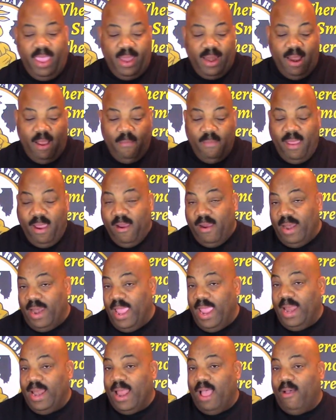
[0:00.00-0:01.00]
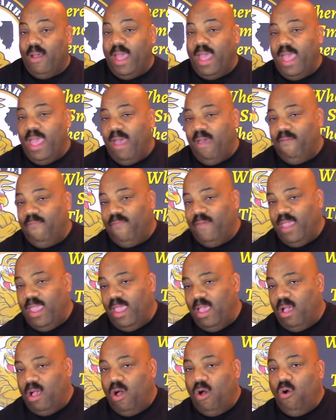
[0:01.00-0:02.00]
be making our marinade now i have
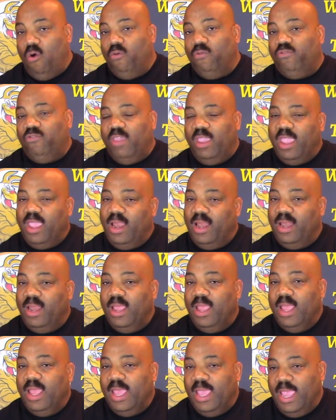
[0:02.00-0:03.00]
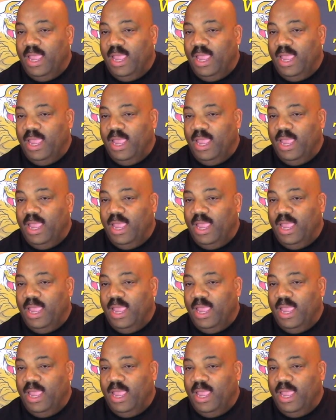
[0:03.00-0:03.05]
a, a whole chicken